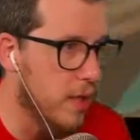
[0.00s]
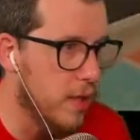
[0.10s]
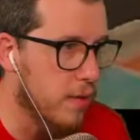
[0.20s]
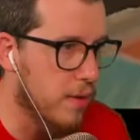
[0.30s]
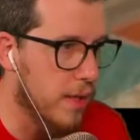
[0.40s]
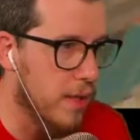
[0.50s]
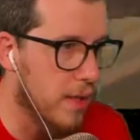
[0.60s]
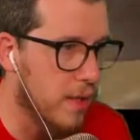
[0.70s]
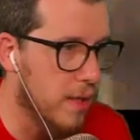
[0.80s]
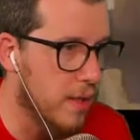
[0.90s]
I go,
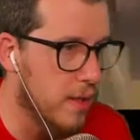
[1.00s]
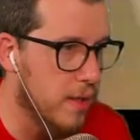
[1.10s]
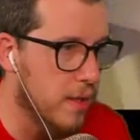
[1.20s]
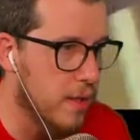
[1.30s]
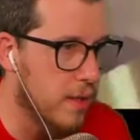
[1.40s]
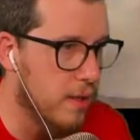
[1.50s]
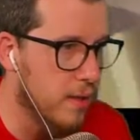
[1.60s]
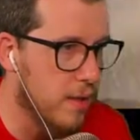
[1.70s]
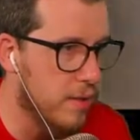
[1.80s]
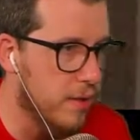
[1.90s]
I don't
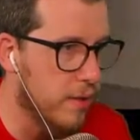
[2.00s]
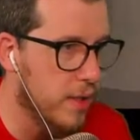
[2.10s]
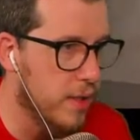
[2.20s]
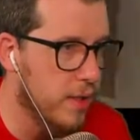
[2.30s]
have a degree.